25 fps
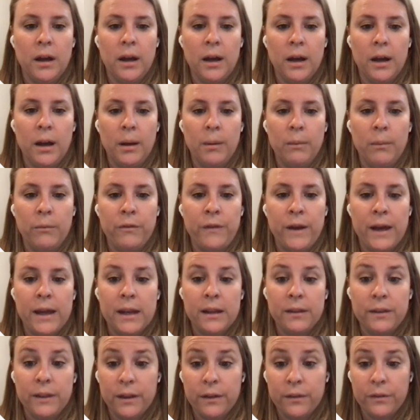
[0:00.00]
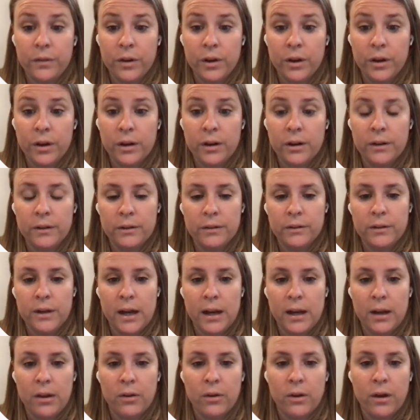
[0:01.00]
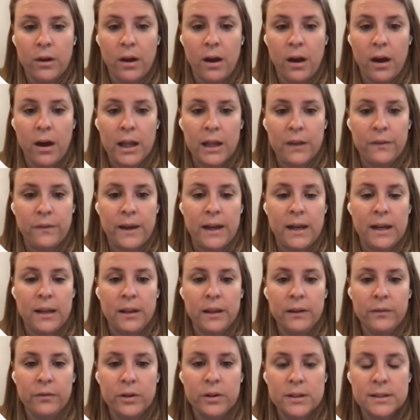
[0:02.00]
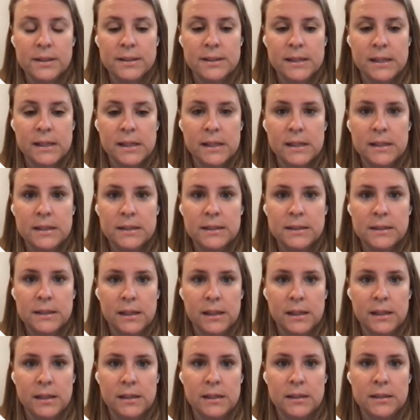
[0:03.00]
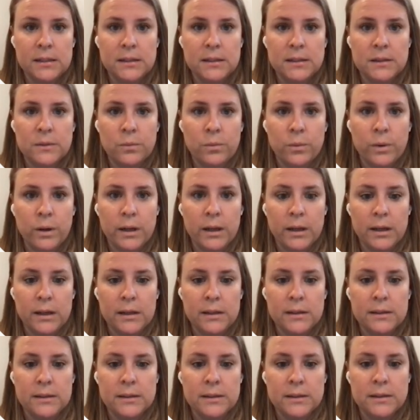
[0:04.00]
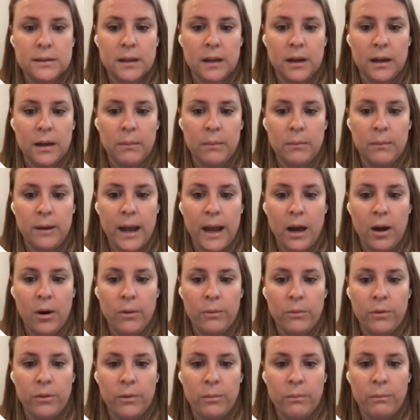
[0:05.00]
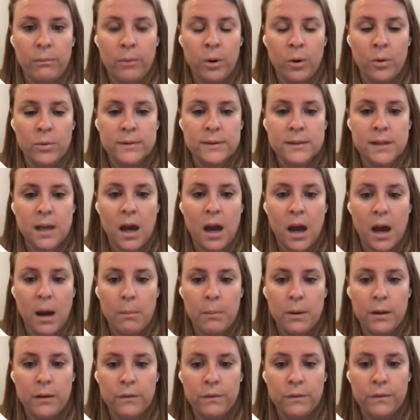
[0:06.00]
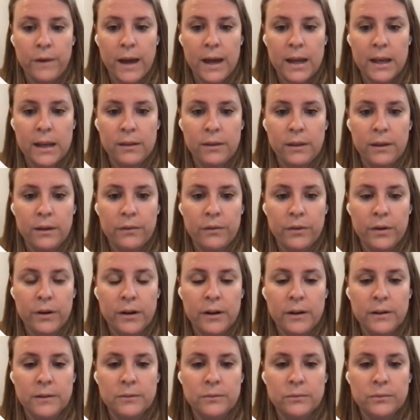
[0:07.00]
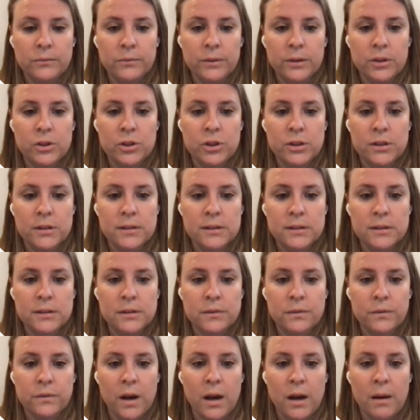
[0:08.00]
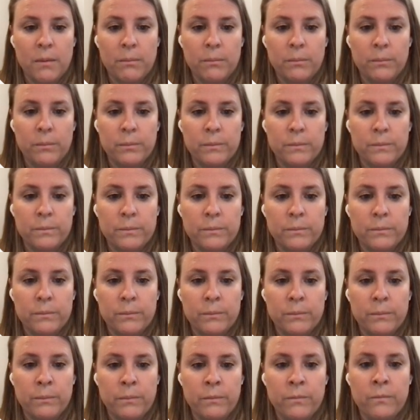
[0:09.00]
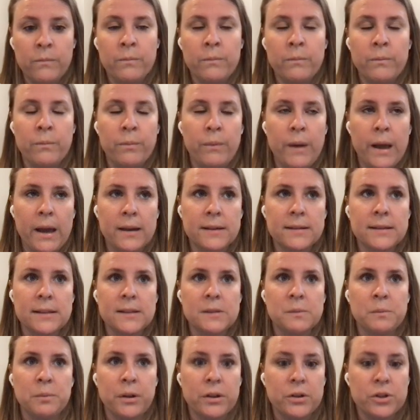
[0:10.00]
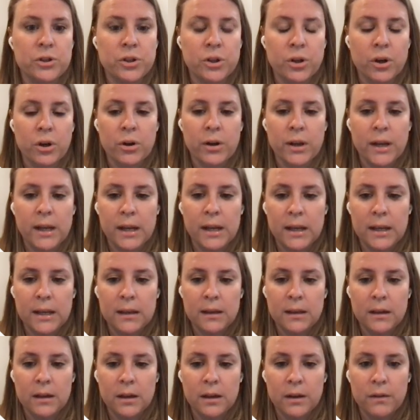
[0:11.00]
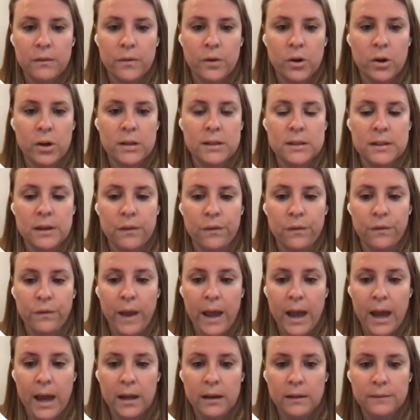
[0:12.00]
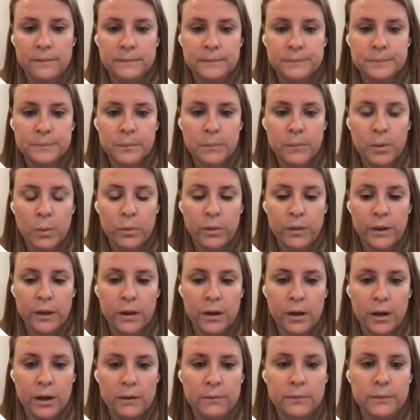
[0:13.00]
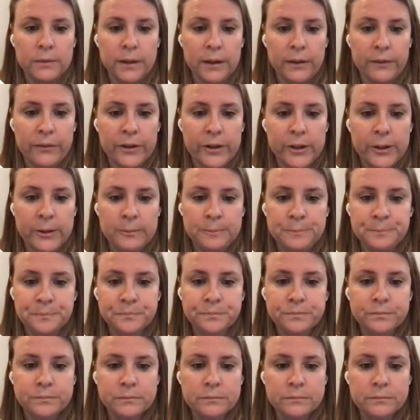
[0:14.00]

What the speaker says: Fatty liver, non-alcoholic fatty liver disease is what is now the most common fatty liver, which is from excess blood sugar getting converted to fat within our liver.